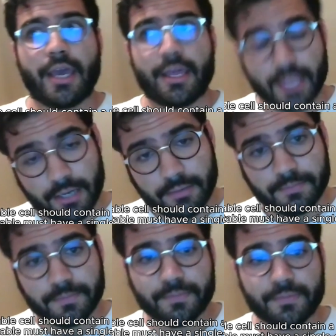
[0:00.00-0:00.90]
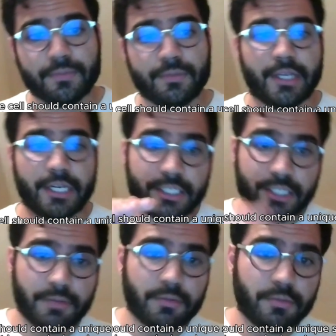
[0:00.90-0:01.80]
And then that each
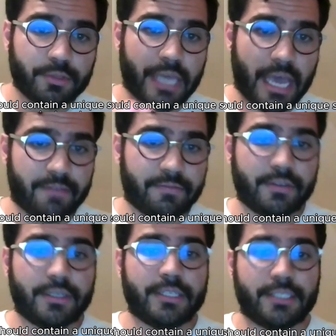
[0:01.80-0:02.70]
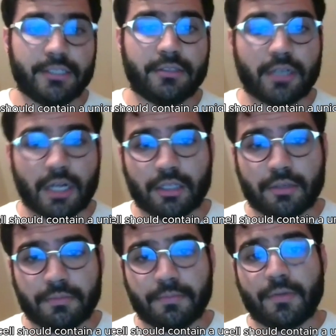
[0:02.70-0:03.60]
table must have a single
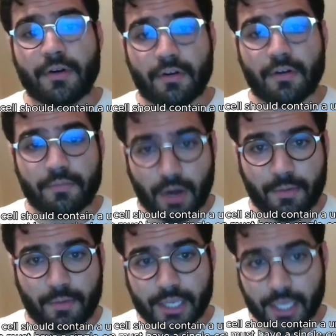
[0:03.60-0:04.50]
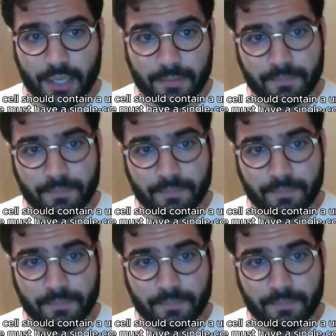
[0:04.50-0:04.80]
column primary key.